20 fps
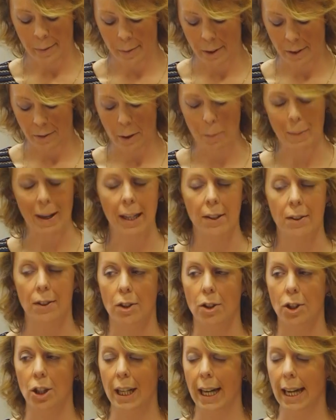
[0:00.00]
that remains
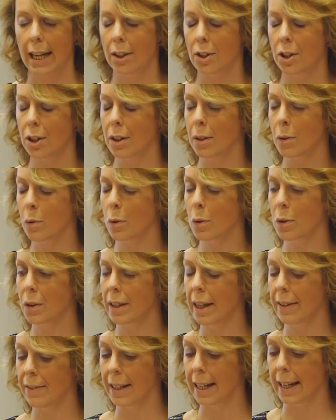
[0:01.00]
unchanged,
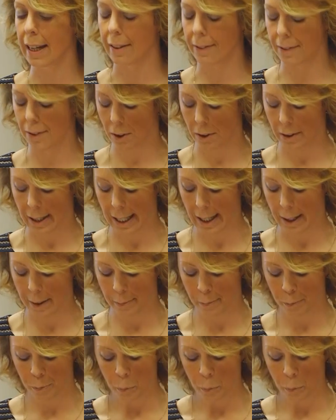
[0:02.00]
7,848.